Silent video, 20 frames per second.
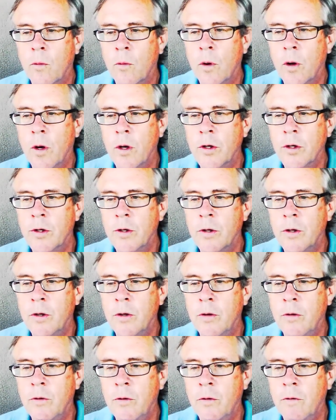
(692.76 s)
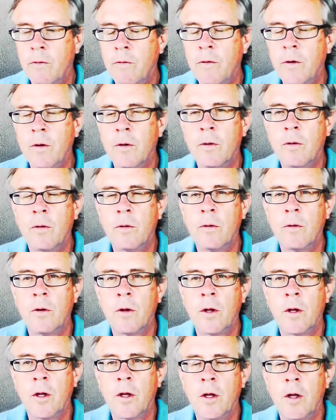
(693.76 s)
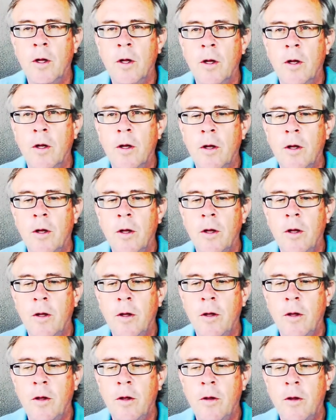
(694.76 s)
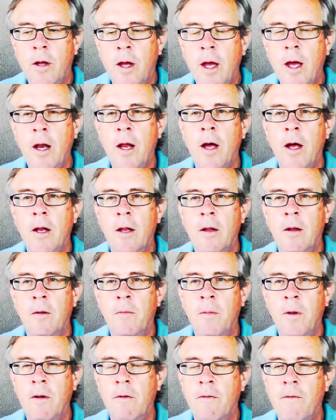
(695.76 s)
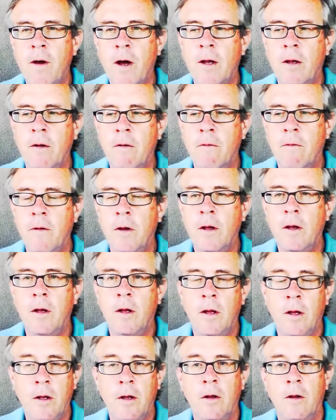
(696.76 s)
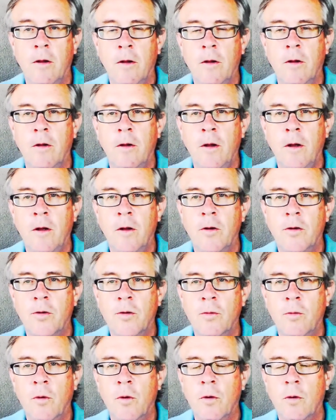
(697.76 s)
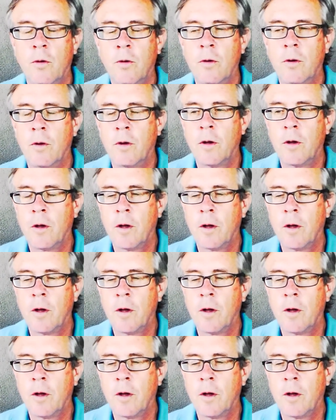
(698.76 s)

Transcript: Whereas you, you feel you, you cannot be effective in, in, in this world.